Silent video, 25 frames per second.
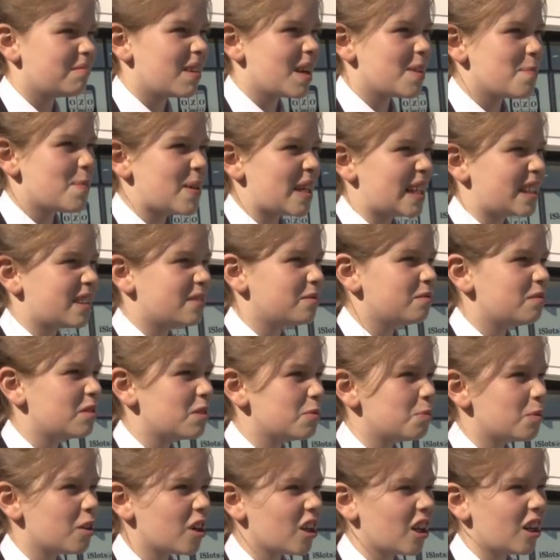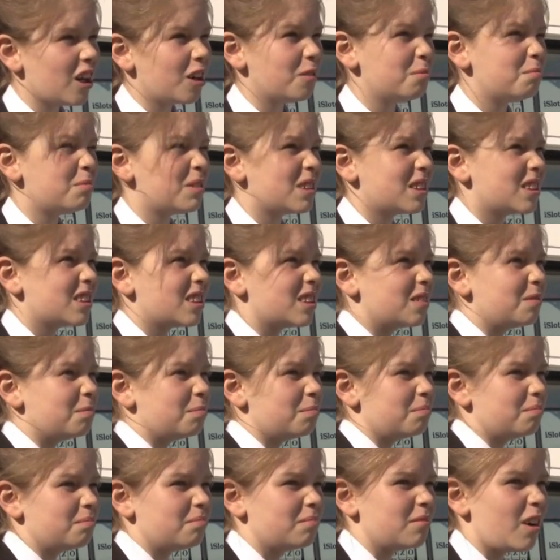Maybe some football clubs,
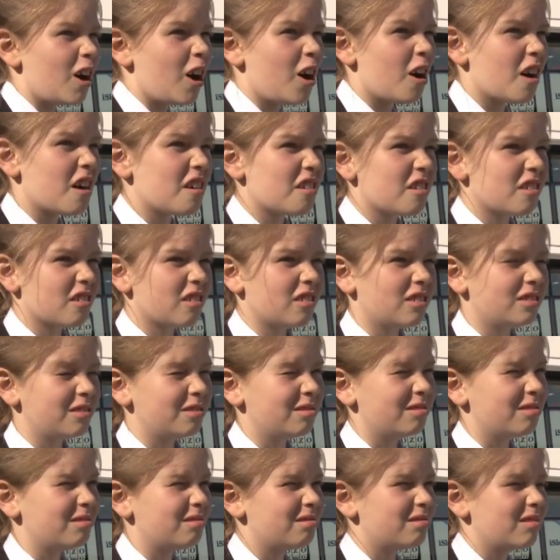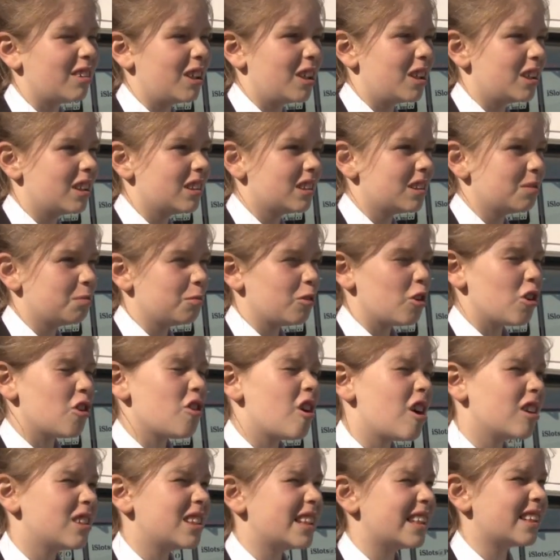some
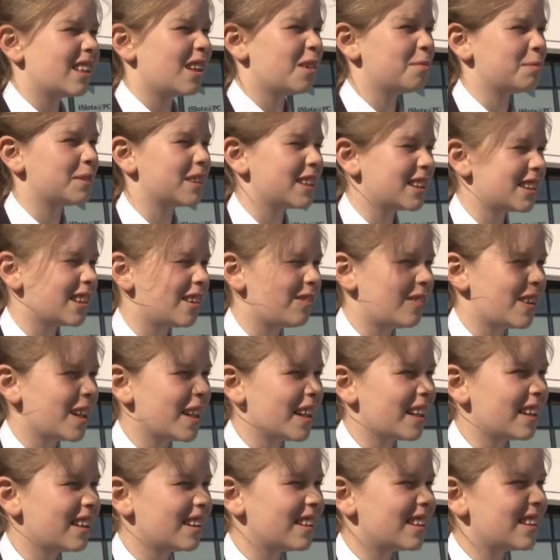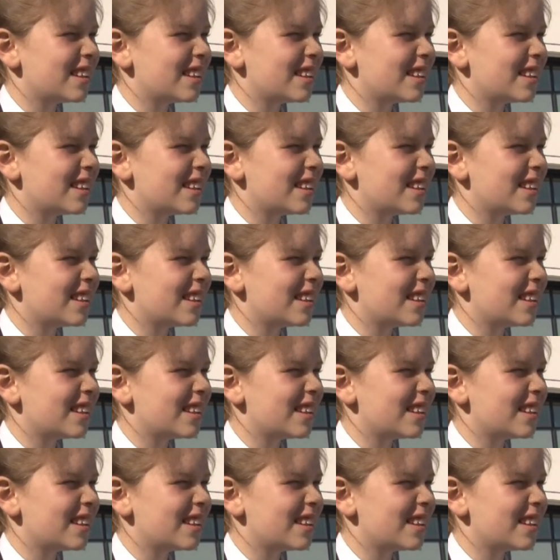karate clubs and stuff like that.